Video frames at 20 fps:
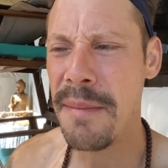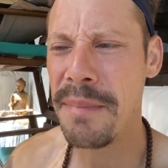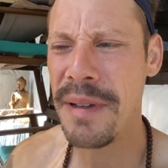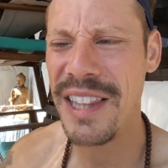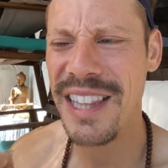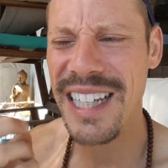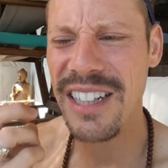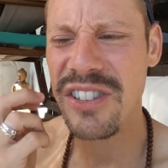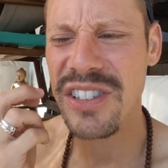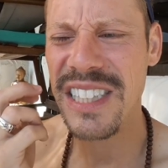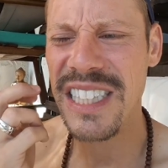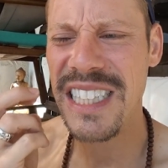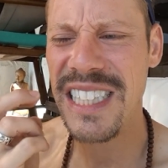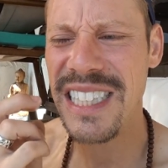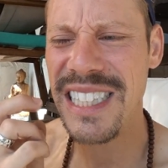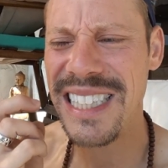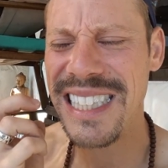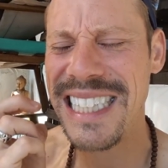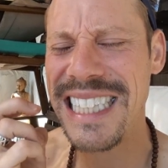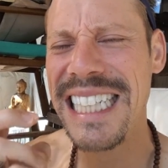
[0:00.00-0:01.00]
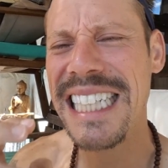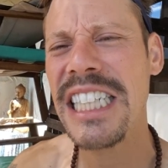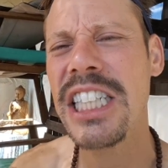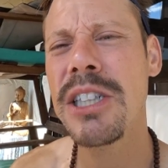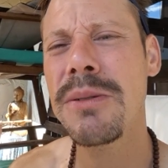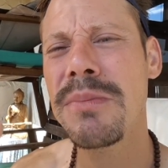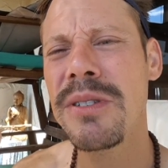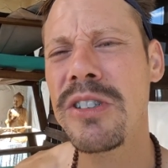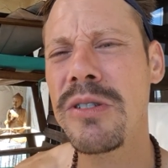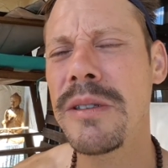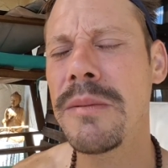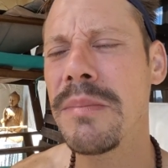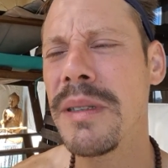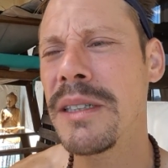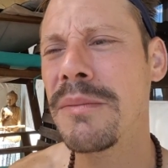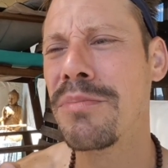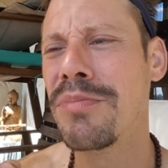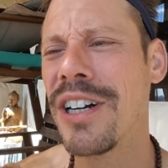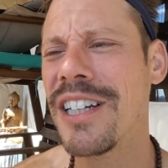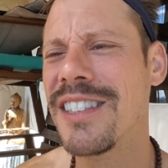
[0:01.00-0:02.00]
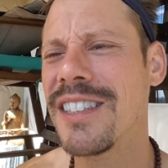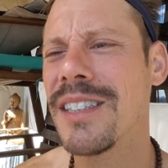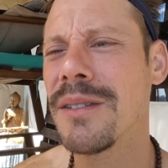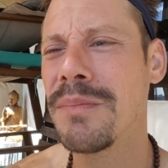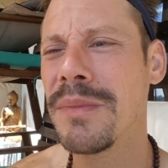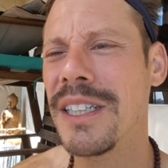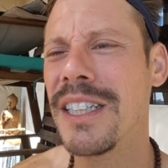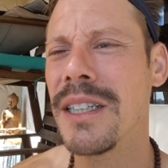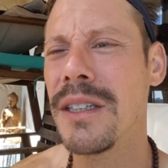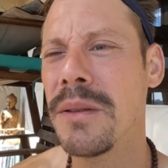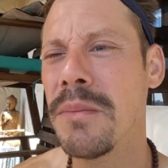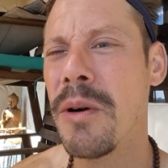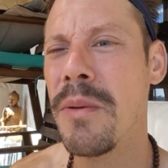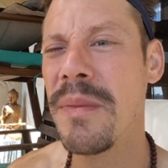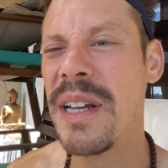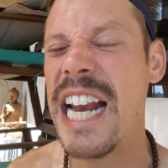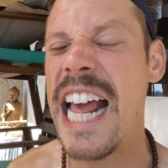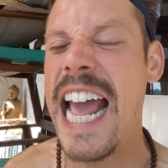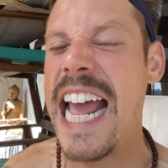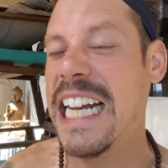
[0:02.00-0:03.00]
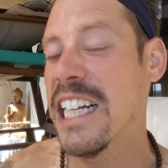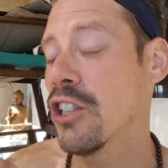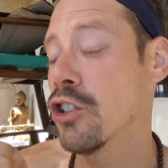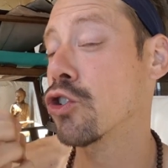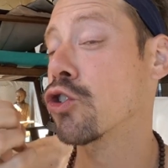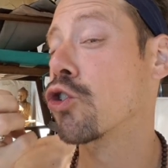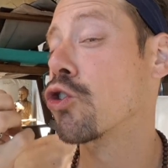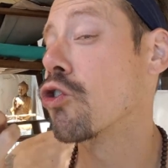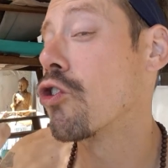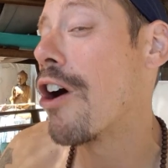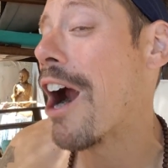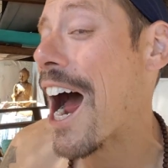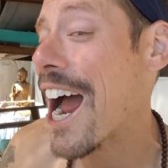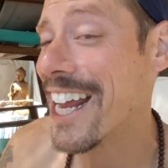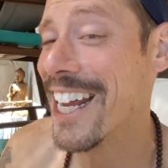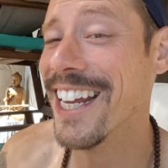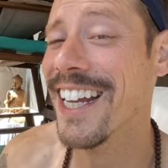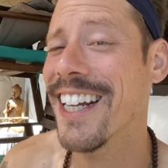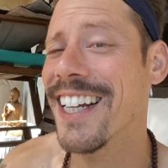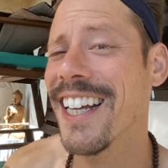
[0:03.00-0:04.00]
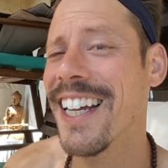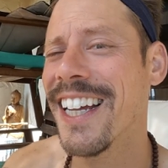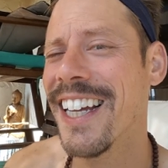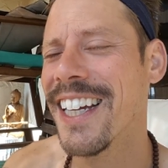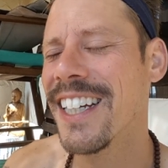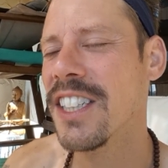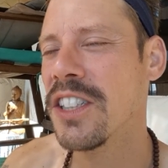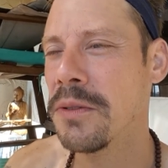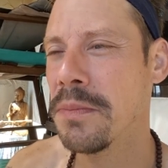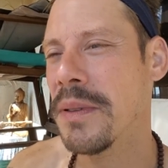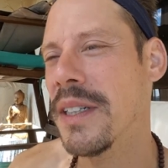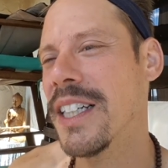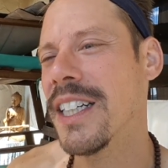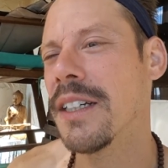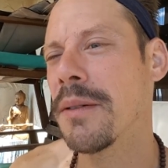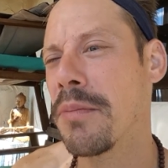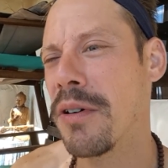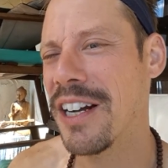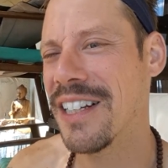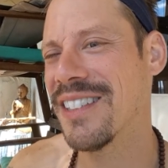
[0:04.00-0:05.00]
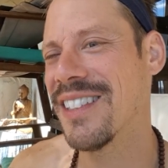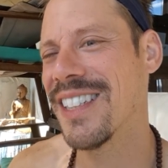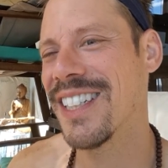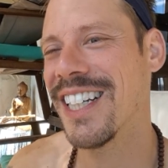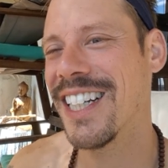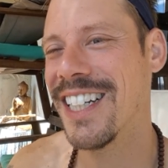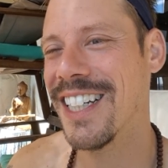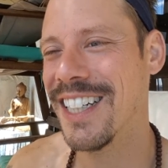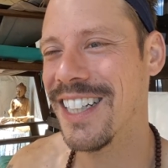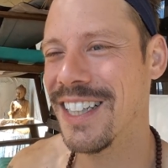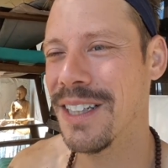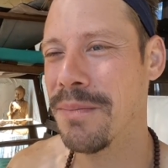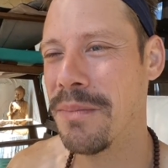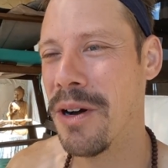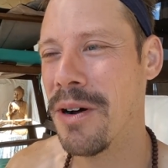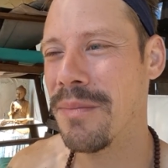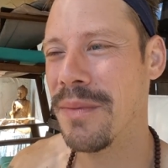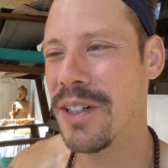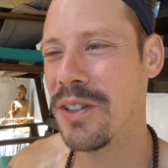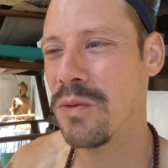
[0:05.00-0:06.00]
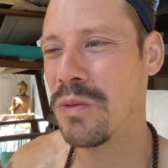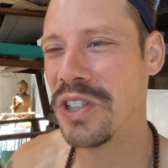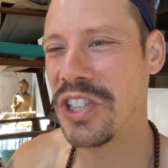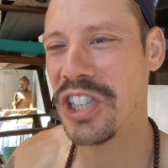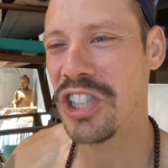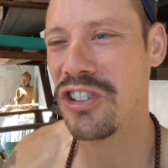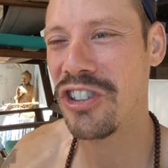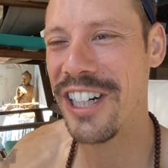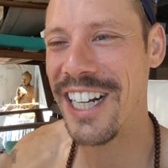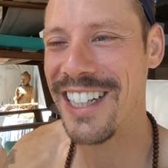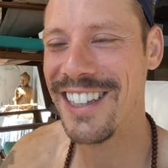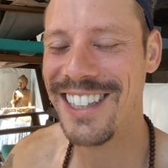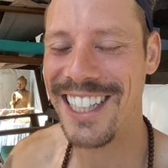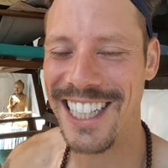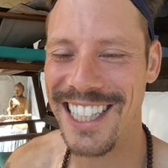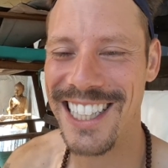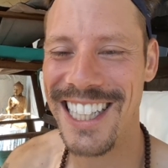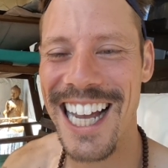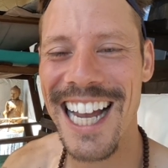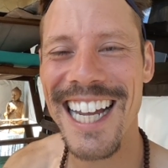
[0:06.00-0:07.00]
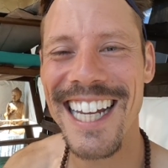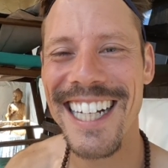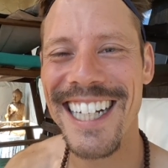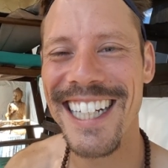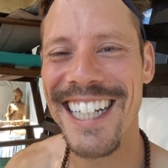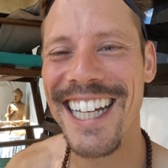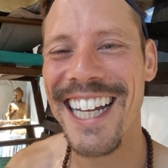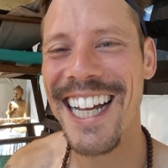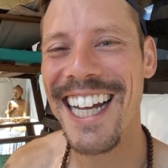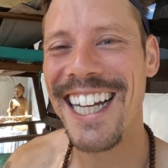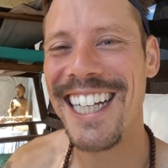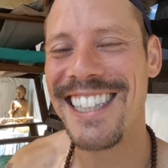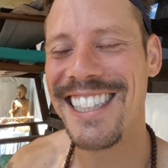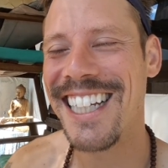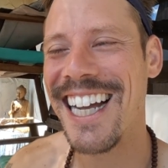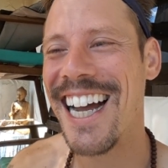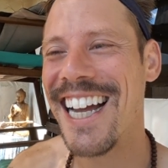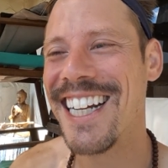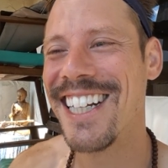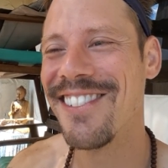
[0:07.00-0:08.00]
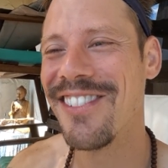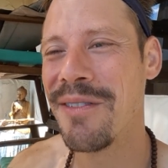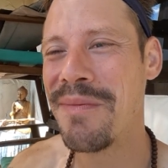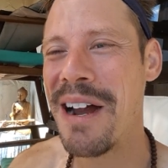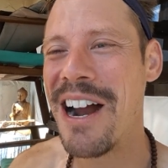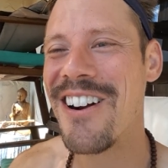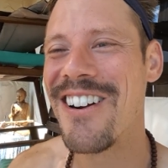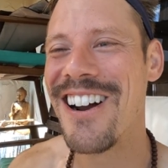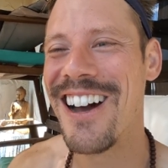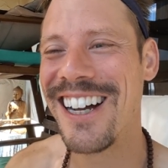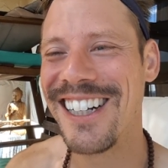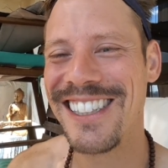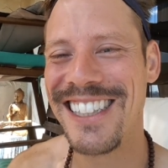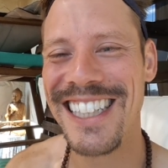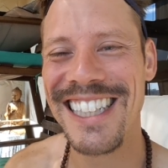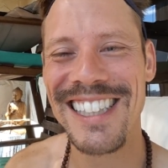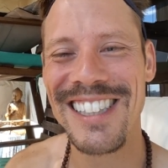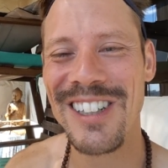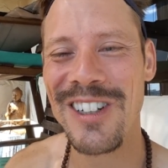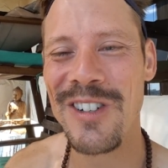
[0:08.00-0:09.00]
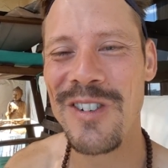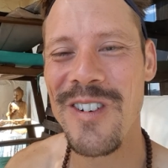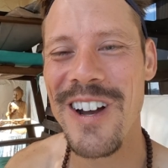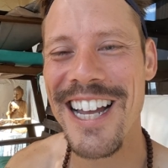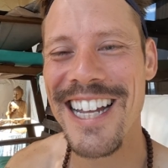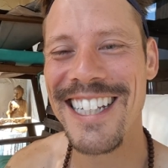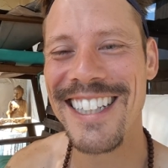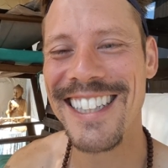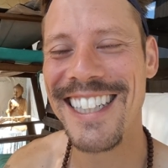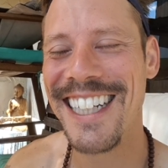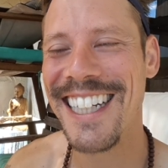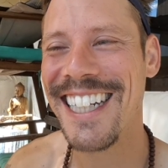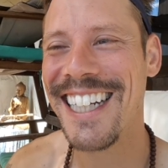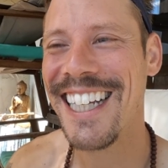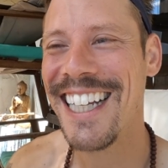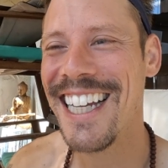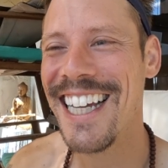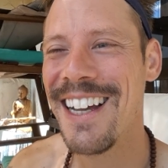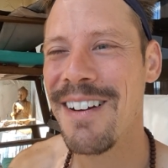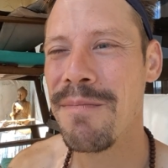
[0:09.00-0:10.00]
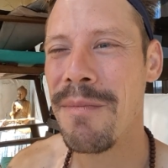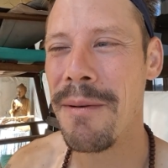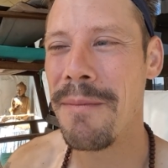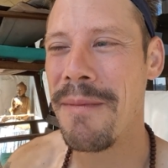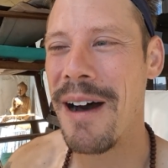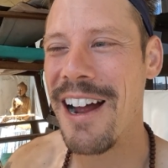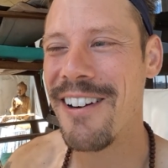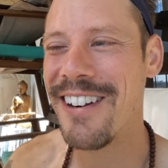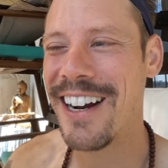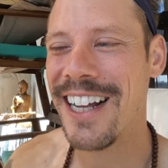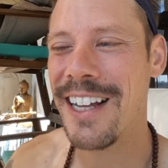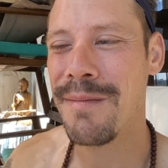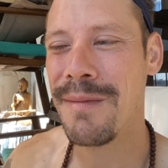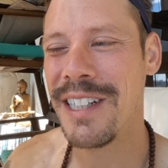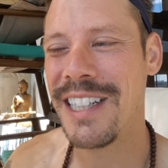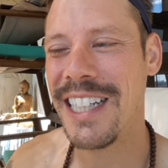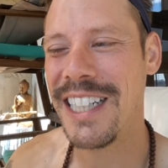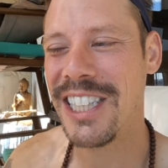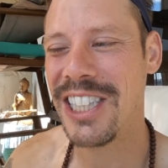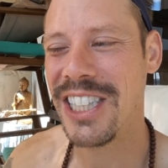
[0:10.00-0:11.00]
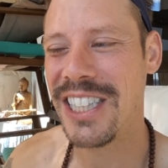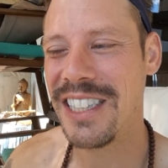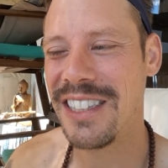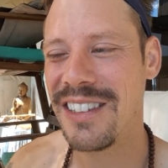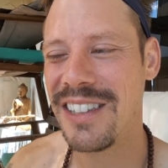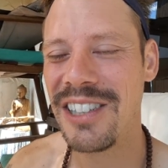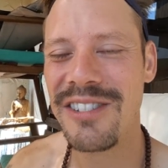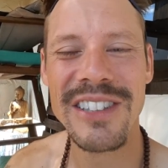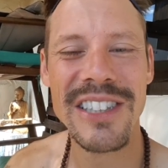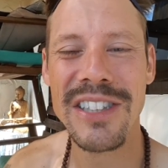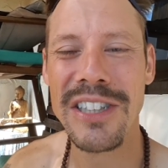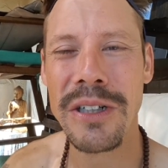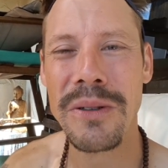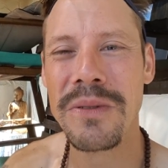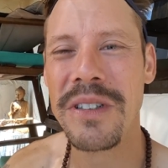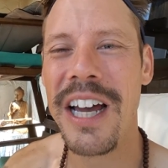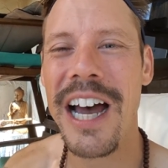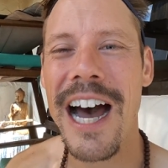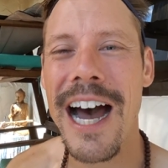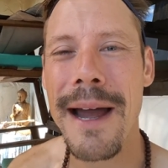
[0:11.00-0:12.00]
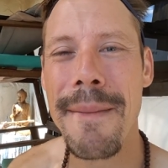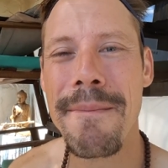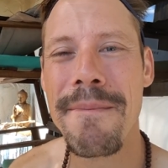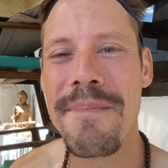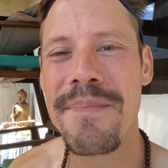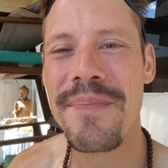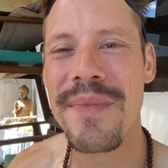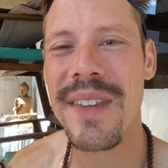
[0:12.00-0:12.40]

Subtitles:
But there's a distinction between being present and being in the moment and trying to be present and in the moment, which creates anxiety. It's kind of a paradox in its own way, isn't it? But my recommendation is, there is no time